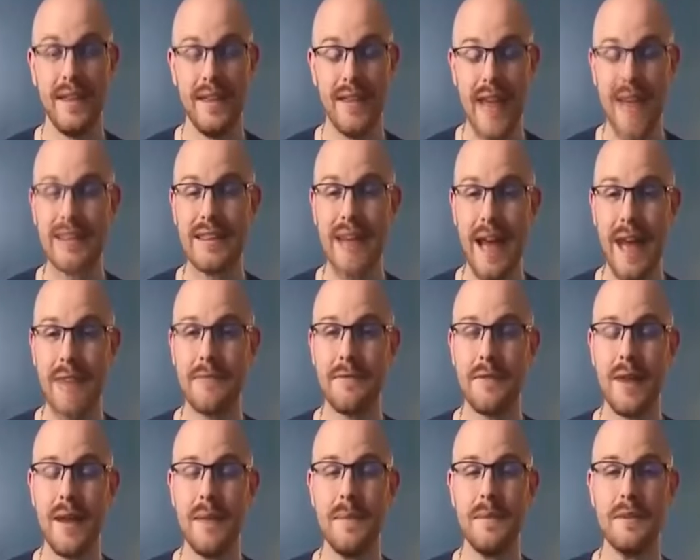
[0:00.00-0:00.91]
That time
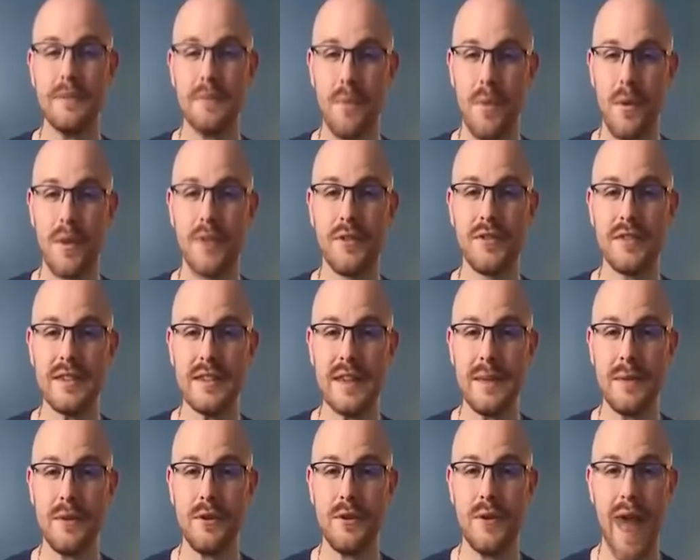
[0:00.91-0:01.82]
frame is more for
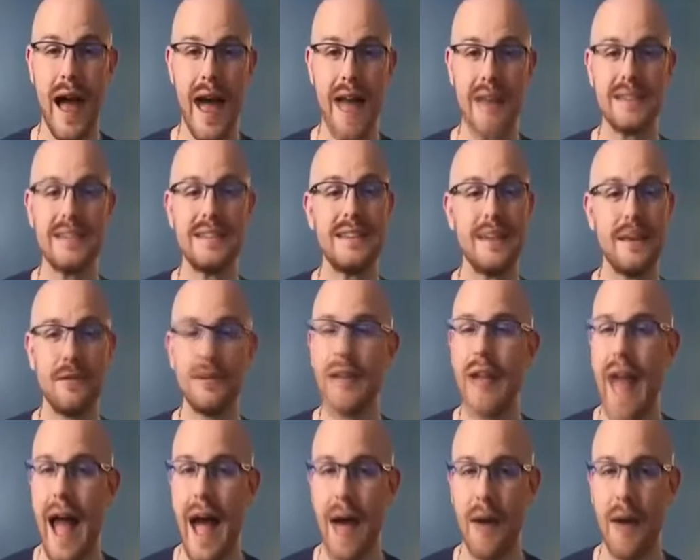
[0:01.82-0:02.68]
someone who has several